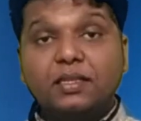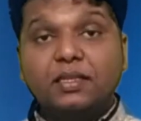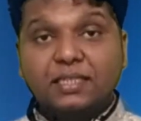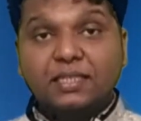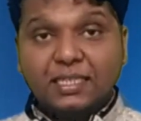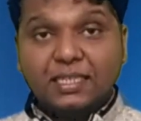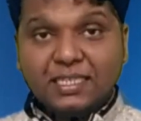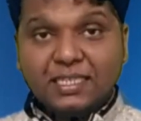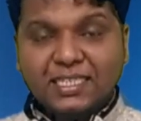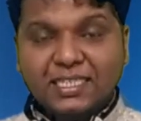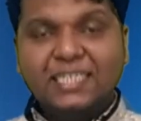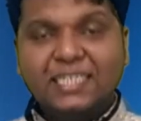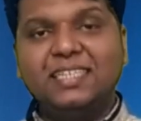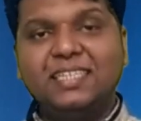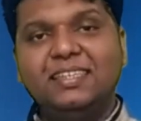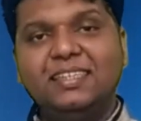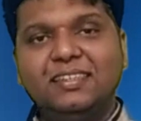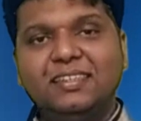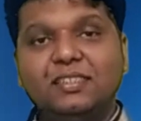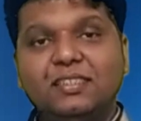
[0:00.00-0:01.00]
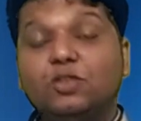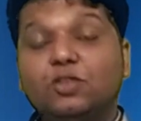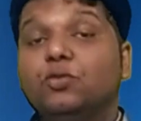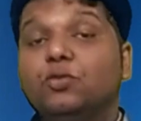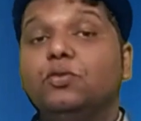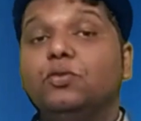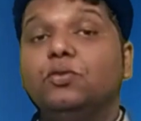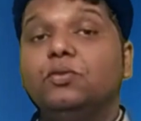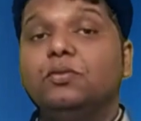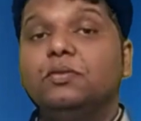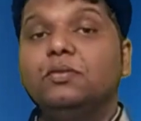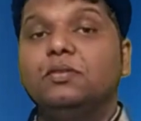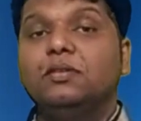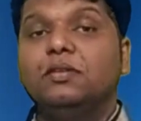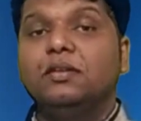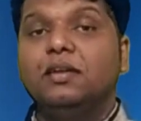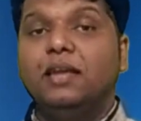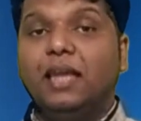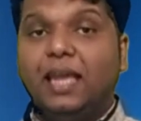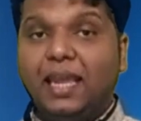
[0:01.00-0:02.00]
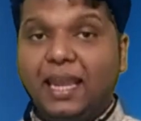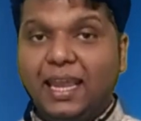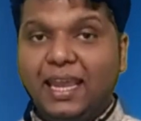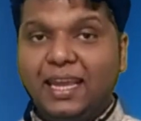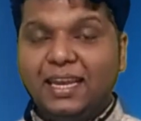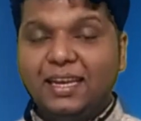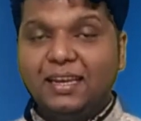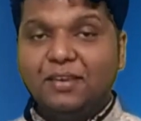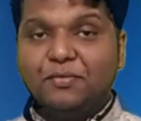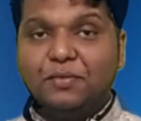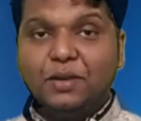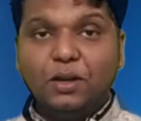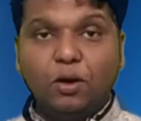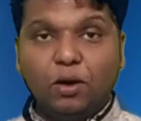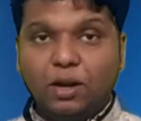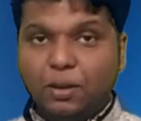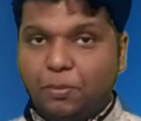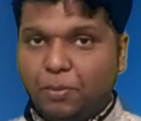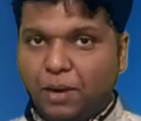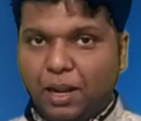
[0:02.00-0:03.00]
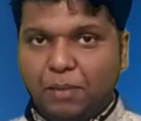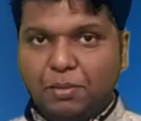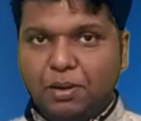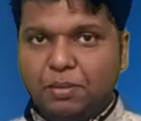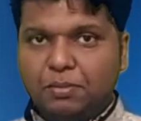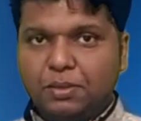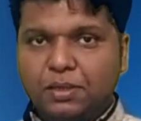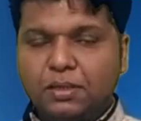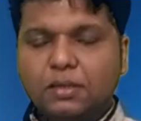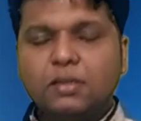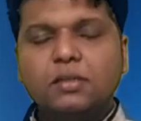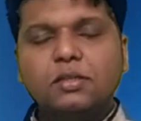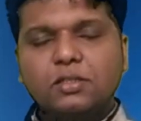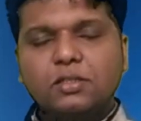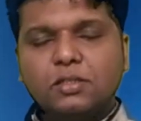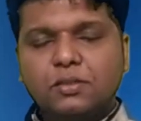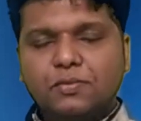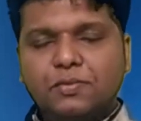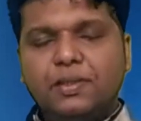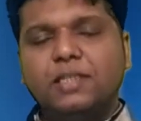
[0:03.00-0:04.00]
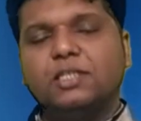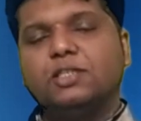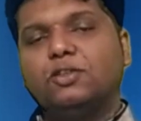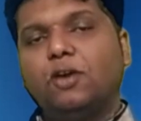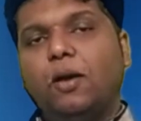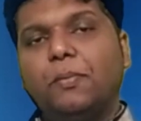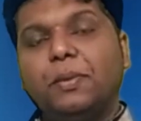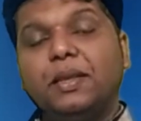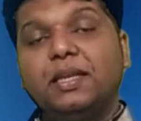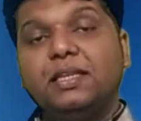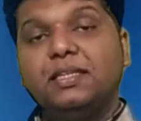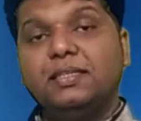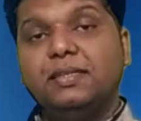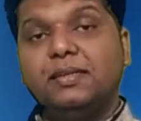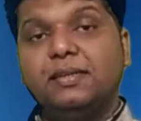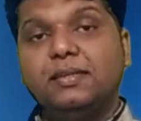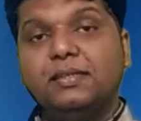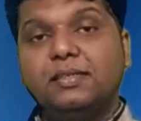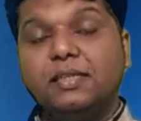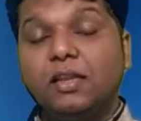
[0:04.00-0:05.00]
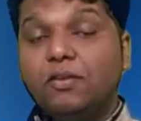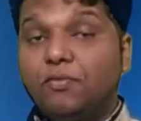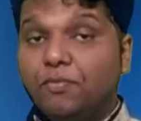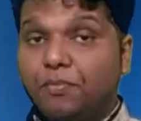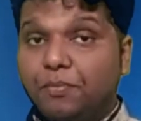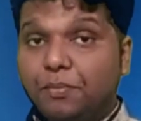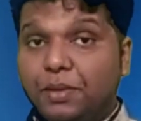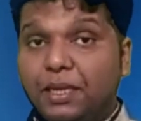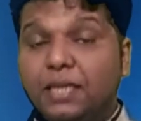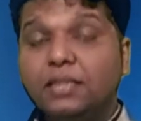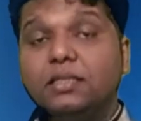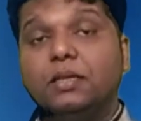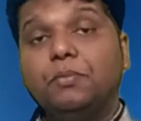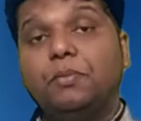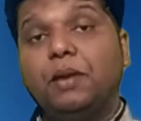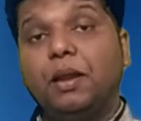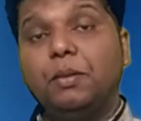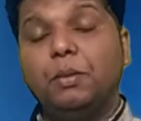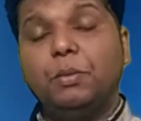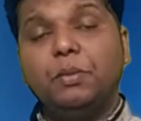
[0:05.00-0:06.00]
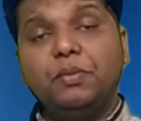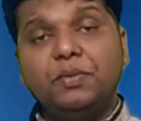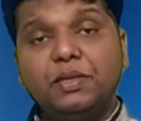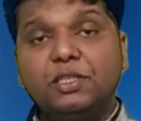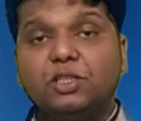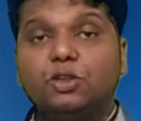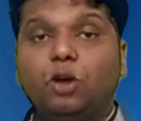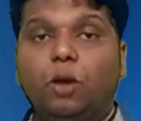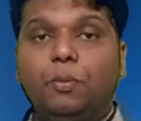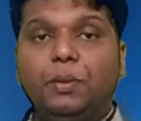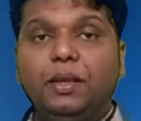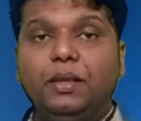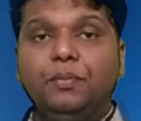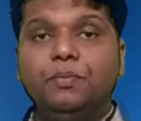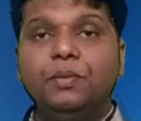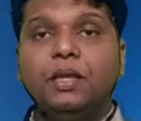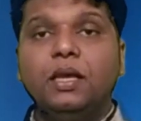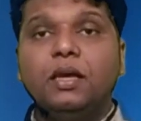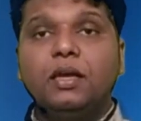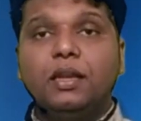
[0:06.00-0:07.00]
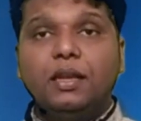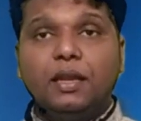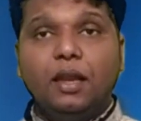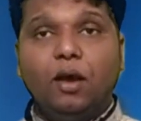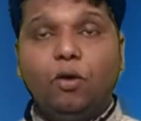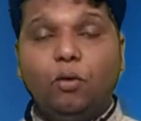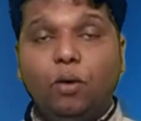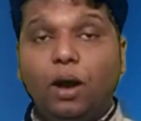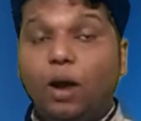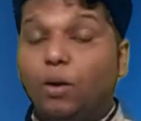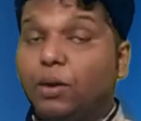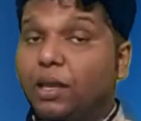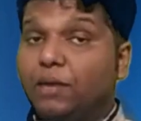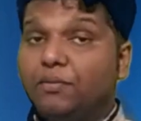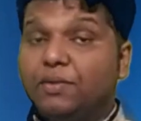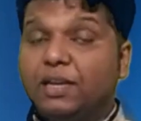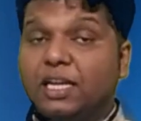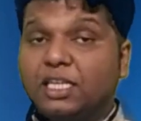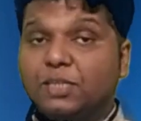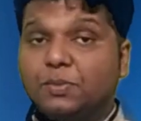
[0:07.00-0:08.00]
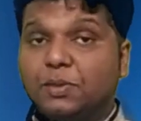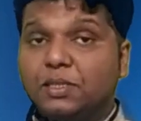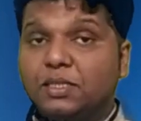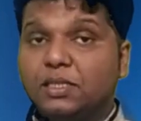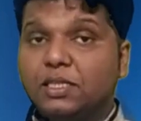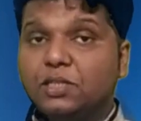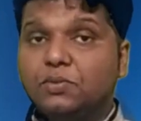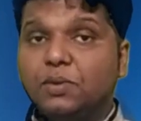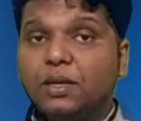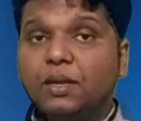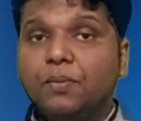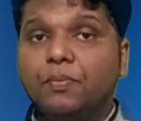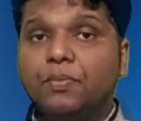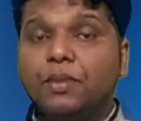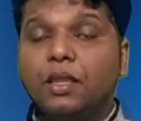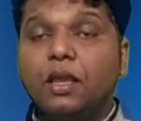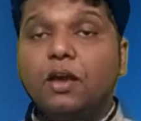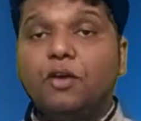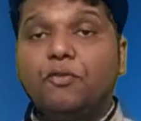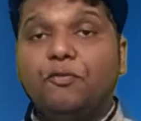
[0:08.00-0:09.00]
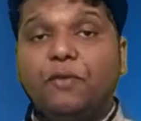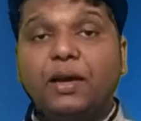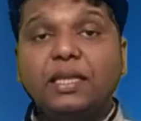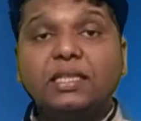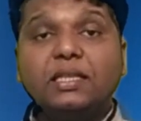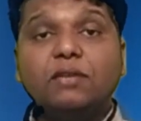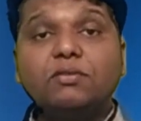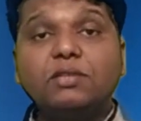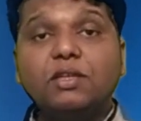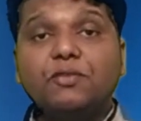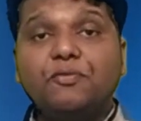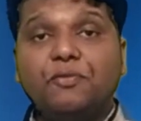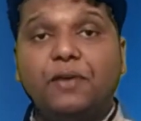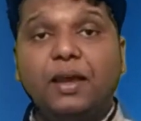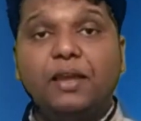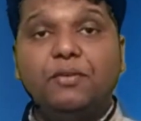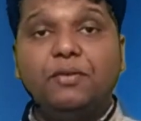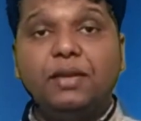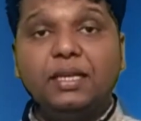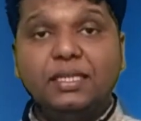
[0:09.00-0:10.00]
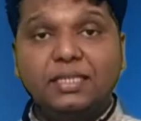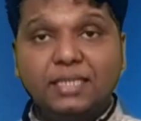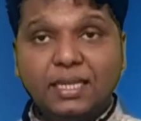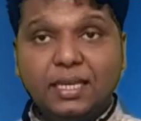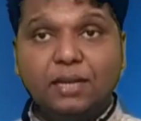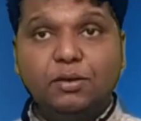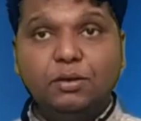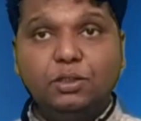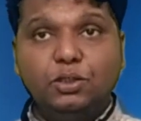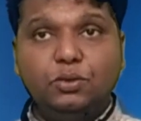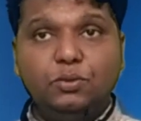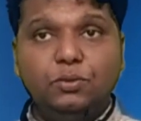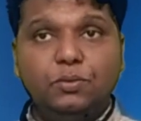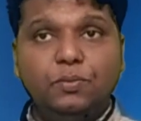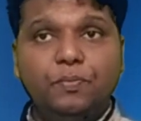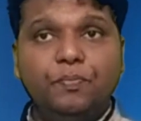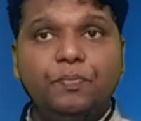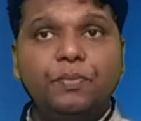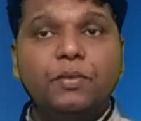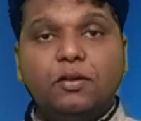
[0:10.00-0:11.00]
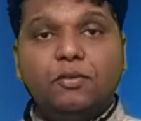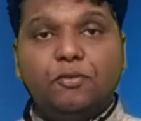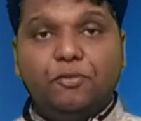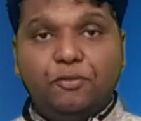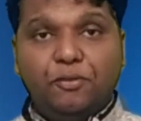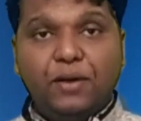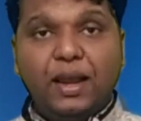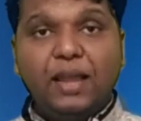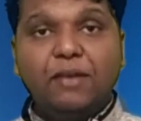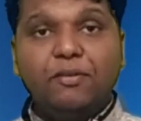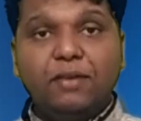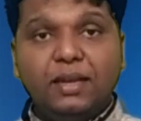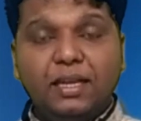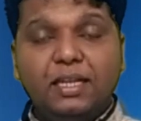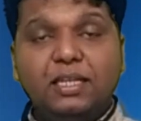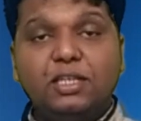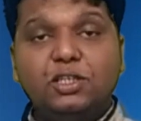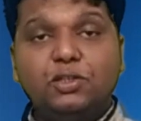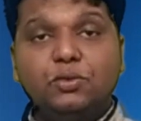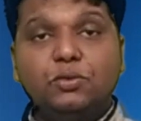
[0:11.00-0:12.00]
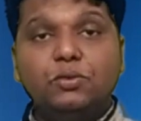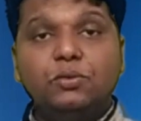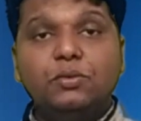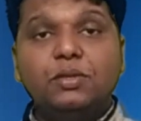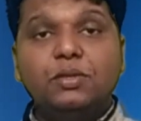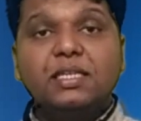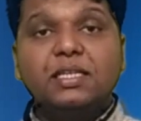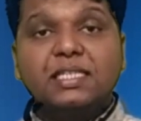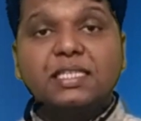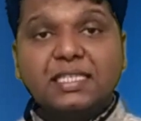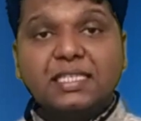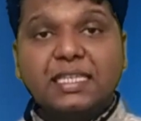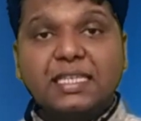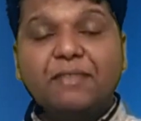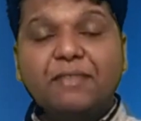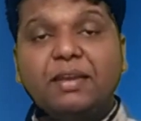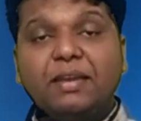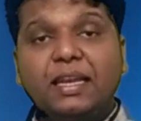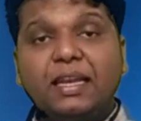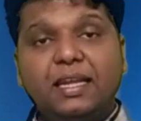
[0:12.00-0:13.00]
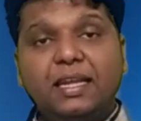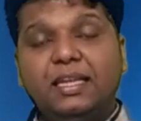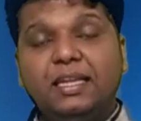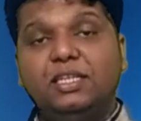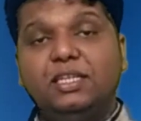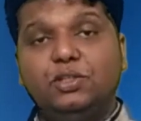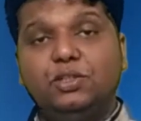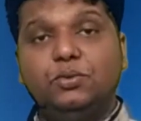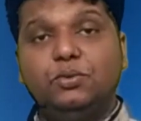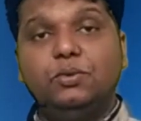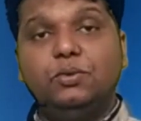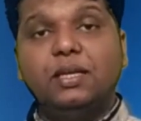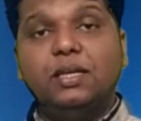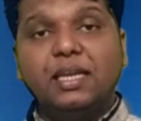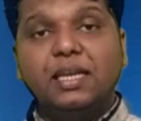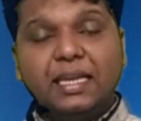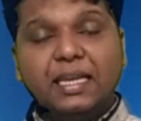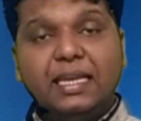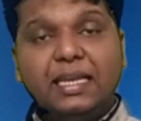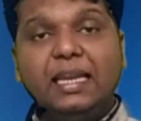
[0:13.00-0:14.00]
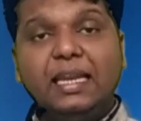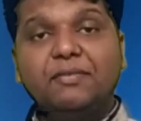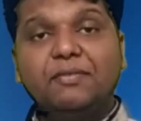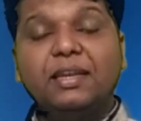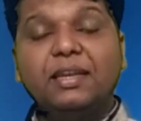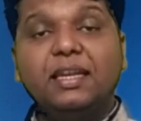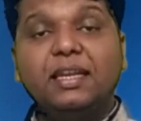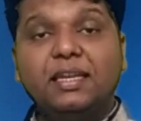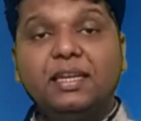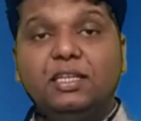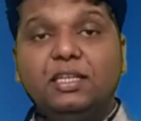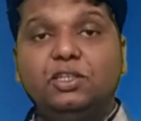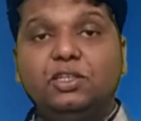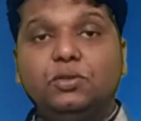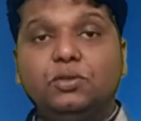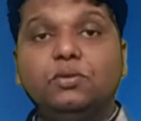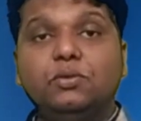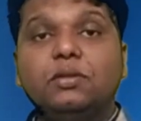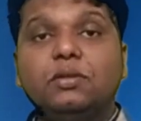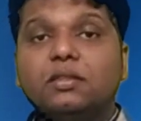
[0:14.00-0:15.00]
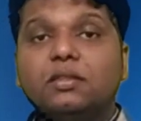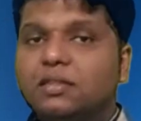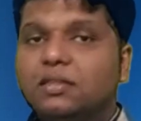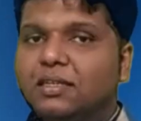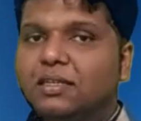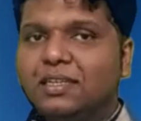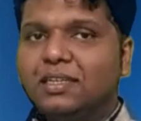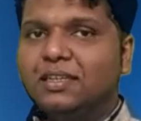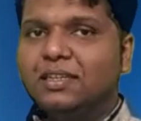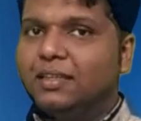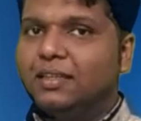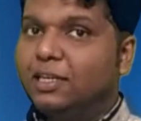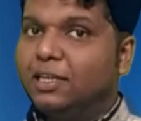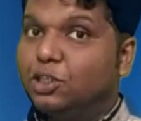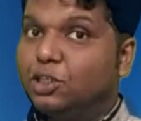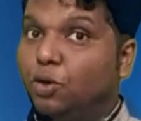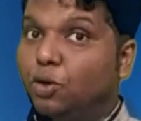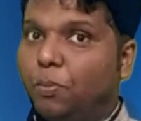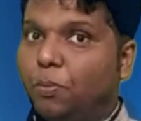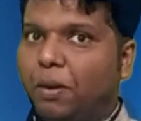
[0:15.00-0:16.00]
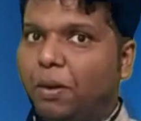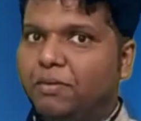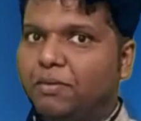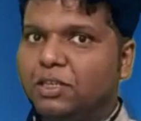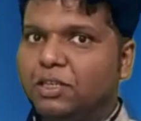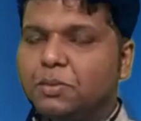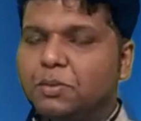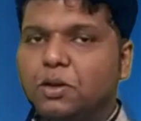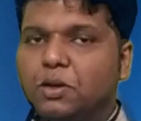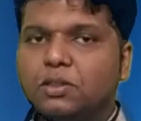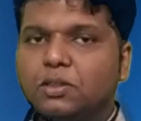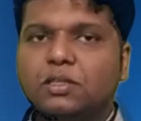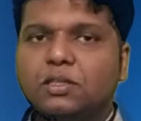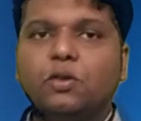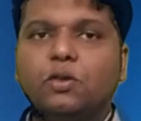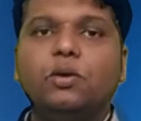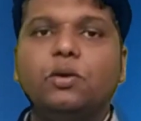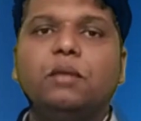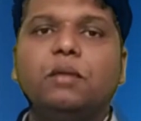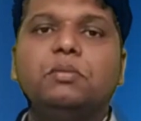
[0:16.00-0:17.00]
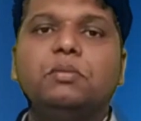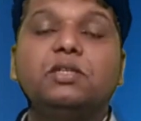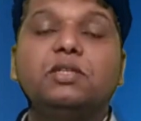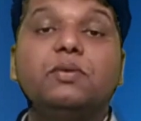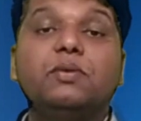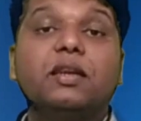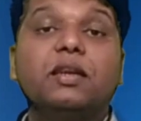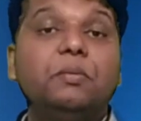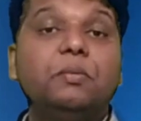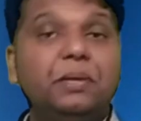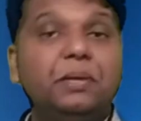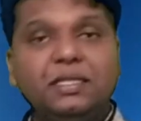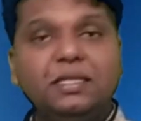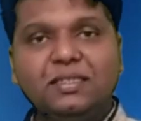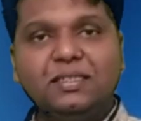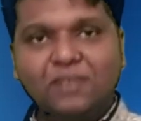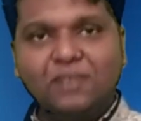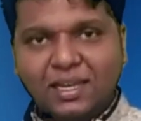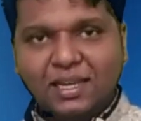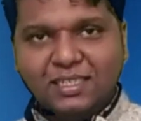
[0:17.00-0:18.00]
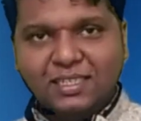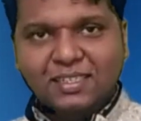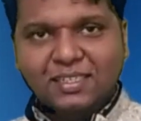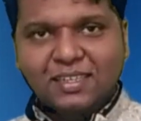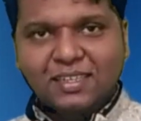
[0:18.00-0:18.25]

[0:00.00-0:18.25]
13. So again we got a prime number. We are stopping it here itself. Being the prime number, we are stopping. Now how can we express this one? 5005 is equal to 5 into 7 into 11 into 13. There is no powers because no numbers were repeating, right?